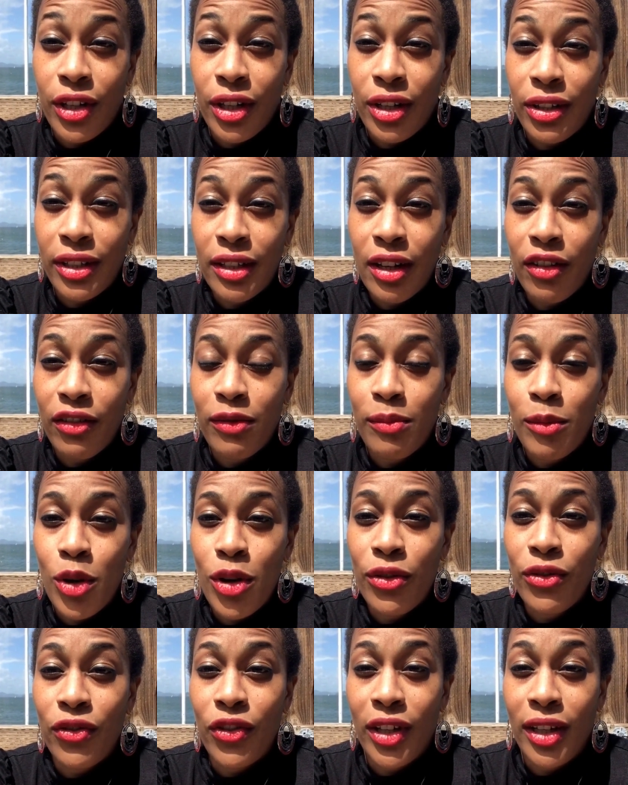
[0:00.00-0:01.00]
yourself
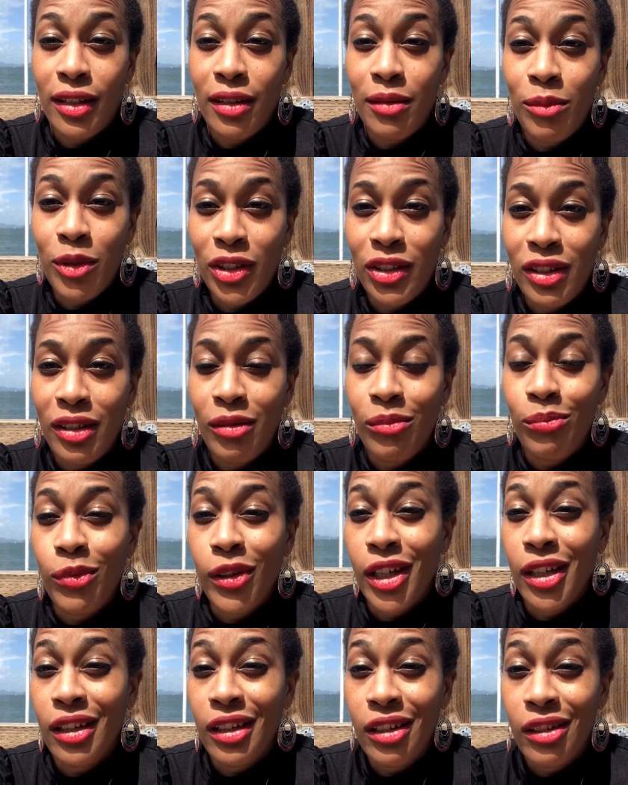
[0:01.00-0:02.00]
more freedom just to
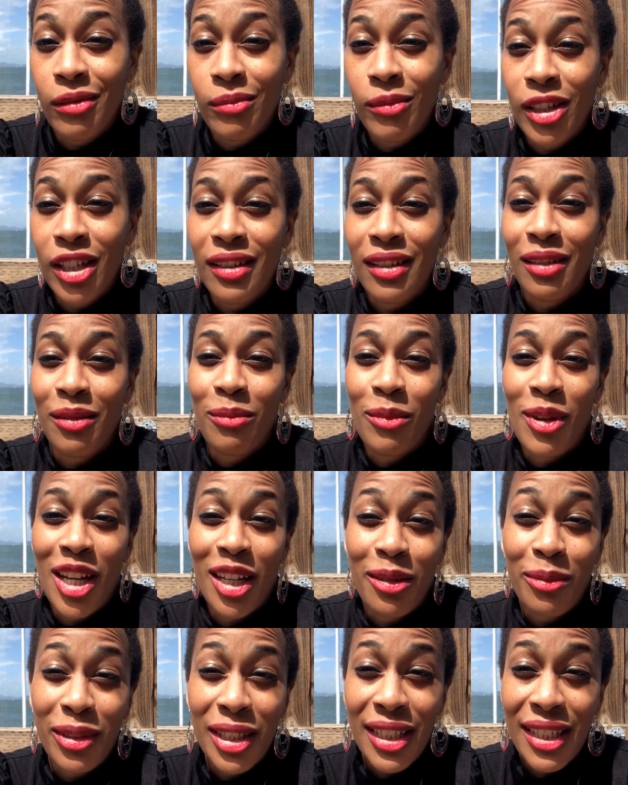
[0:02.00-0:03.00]
be human, to
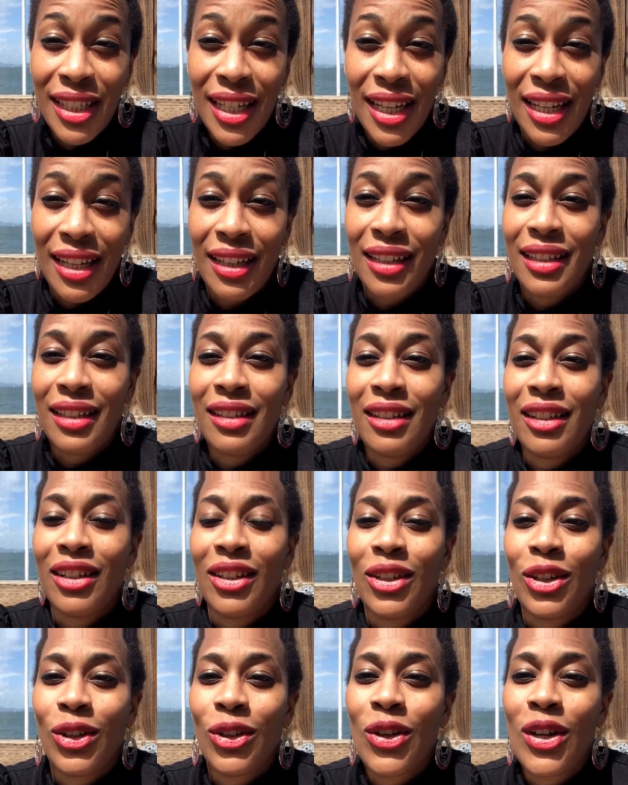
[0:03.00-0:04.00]
make mistakes,
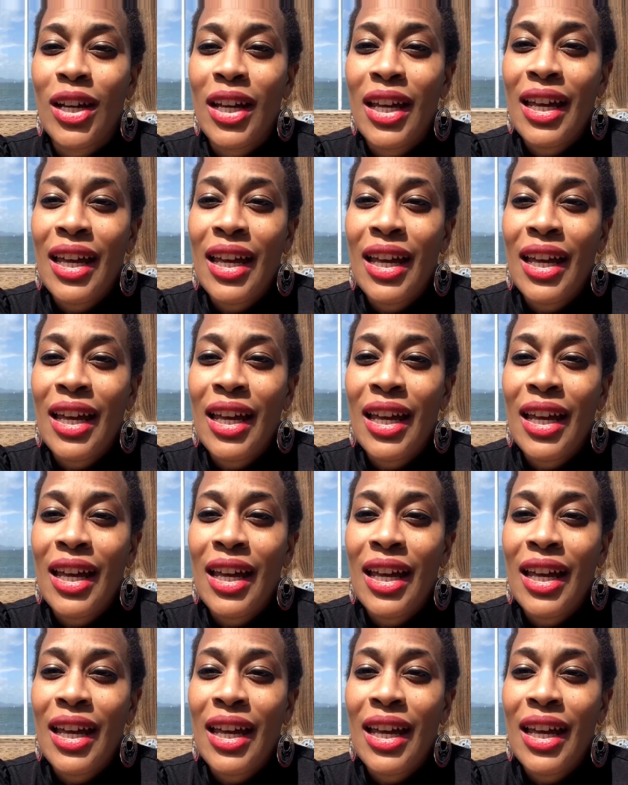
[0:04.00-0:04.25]
to,